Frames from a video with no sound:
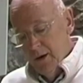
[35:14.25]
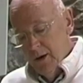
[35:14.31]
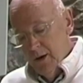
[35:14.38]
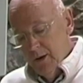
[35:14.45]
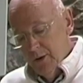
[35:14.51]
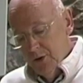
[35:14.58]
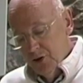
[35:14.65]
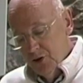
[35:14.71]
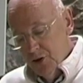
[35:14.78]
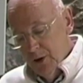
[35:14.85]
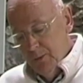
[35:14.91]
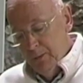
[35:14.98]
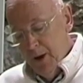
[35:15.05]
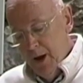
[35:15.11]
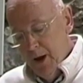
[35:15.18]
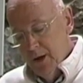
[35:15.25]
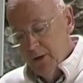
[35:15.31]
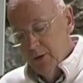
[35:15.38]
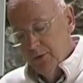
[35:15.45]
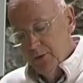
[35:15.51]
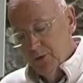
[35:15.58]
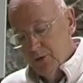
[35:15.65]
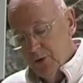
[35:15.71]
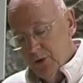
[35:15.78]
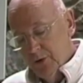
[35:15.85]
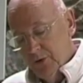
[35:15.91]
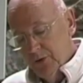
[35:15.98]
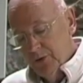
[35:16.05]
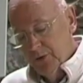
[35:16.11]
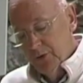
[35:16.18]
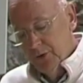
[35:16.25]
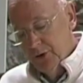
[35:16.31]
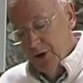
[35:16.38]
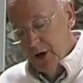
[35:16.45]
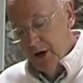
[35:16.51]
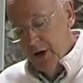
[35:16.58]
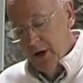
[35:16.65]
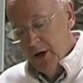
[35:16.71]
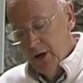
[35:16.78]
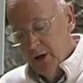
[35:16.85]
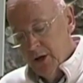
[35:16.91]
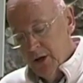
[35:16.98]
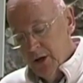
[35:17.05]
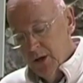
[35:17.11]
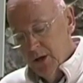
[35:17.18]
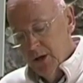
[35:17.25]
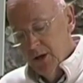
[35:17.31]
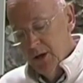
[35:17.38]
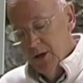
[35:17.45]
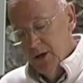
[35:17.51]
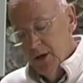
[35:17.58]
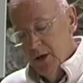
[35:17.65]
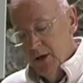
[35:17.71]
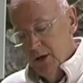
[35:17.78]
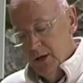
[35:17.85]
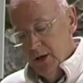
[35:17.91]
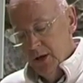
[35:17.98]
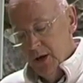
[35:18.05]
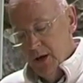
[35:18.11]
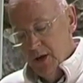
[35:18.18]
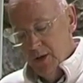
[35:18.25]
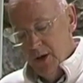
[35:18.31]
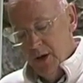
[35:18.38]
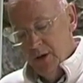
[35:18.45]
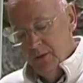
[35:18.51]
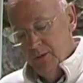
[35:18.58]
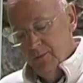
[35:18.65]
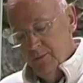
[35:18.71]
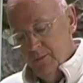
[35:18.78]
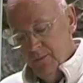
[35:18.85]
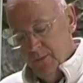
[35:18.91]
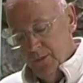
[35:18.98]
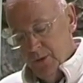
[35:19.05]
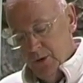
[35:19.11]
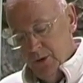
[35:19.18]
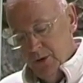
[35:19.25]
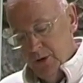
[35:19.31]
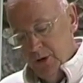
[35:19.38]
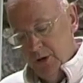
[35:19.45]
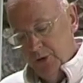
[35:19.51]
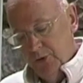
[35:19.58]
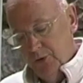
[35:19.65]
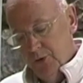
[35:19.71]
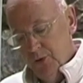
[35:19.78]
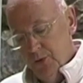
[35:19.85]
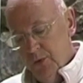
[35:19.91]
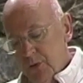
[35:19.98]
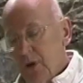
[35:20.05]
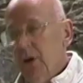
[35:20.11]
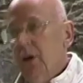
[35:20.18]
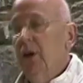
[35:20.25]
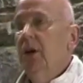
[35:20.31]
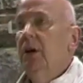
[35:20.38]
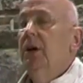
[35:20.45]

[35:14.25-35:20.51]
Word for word: the sheer pain of the cross, the dying, and then the last two